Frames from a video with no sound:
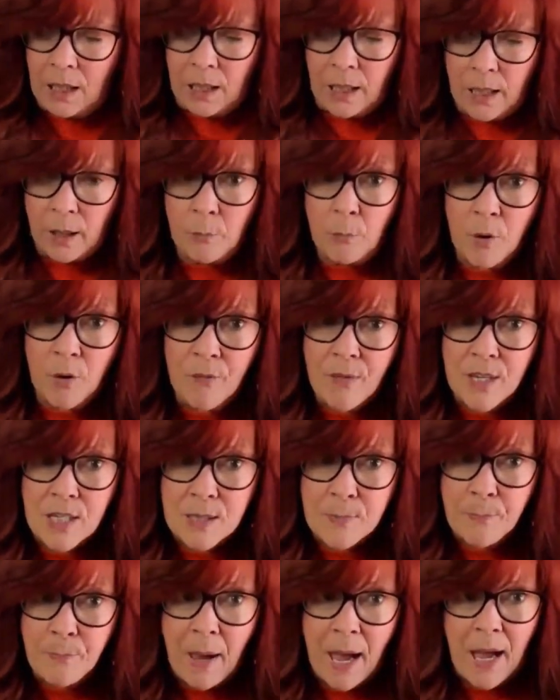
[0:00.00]
and move this
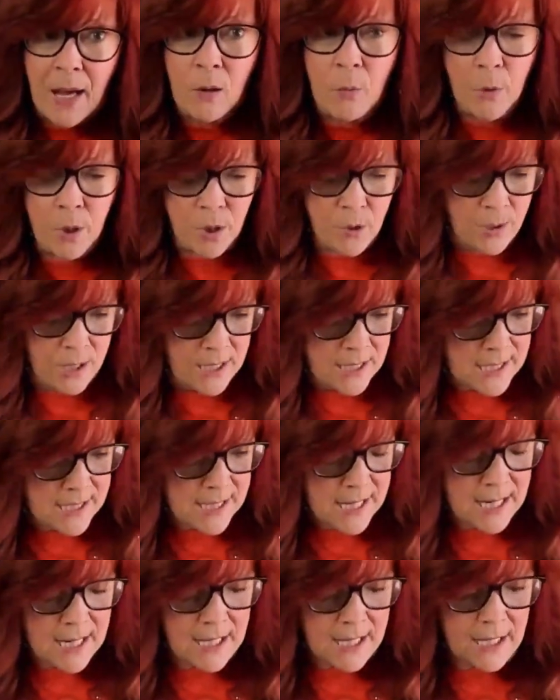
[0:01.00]
back where you can
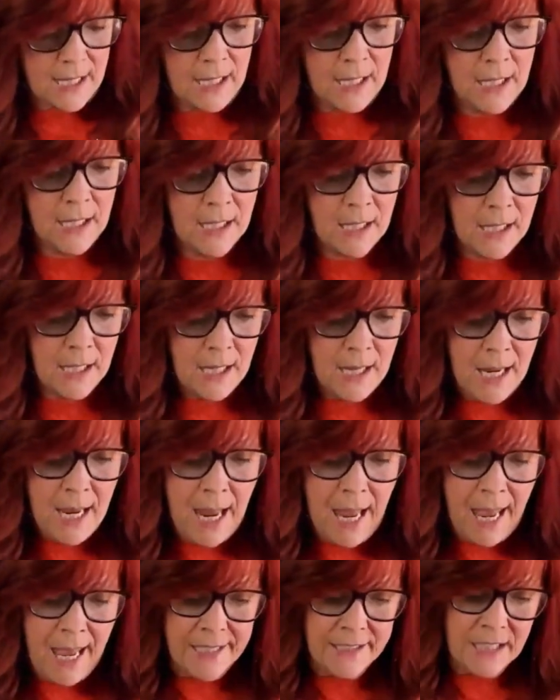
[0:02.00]
see it.
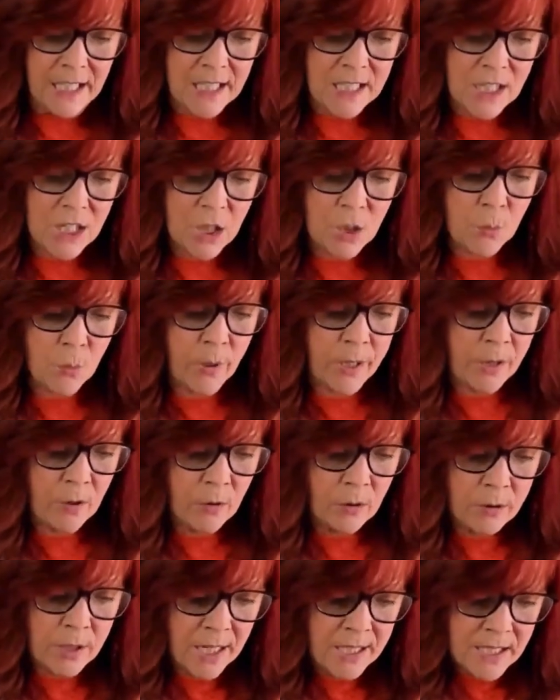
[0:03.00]
And yes, it's
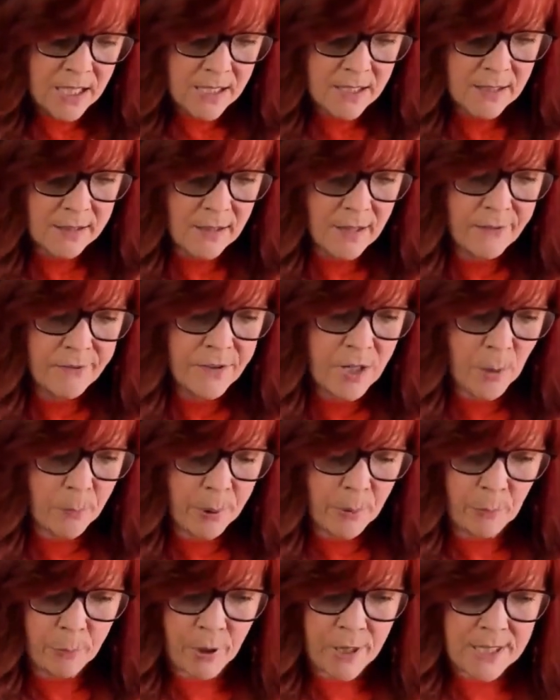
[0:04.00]
wrinkled. I just lift up
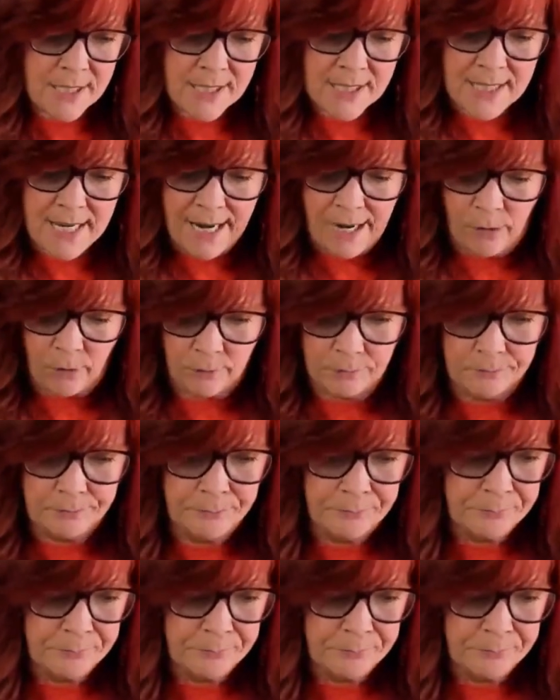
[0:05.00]
and press down